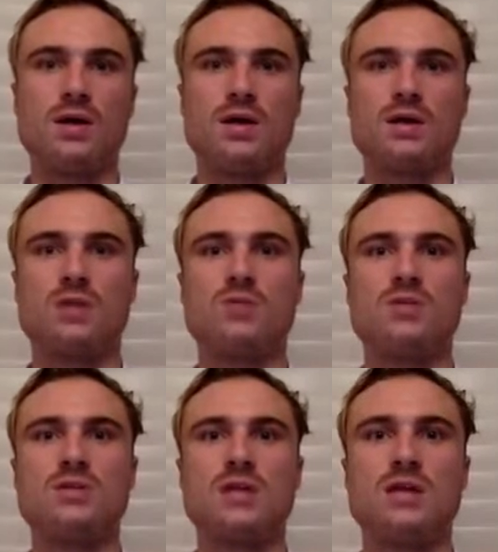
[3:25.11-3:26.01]
it can be
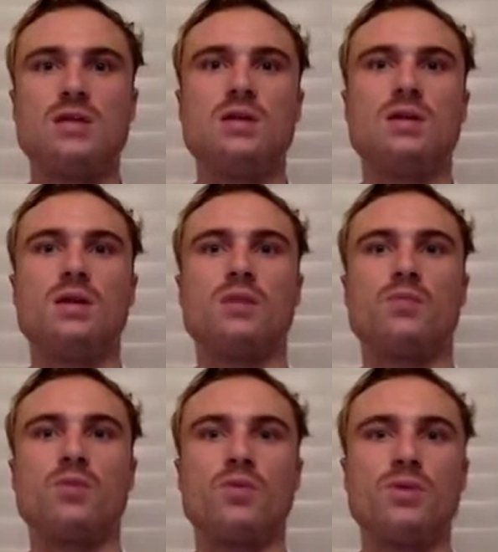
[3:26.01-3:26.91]
said that a
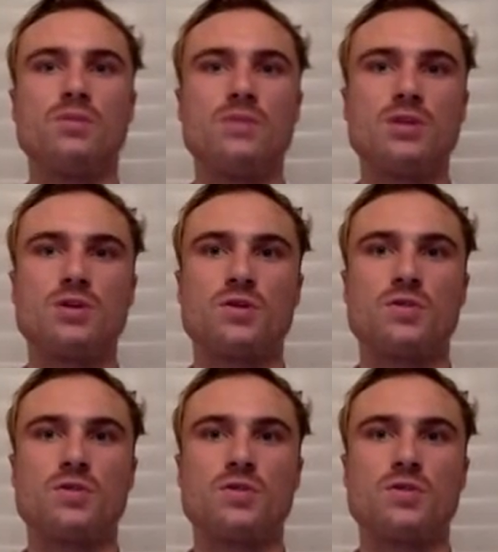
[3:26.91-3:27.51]
prominent measure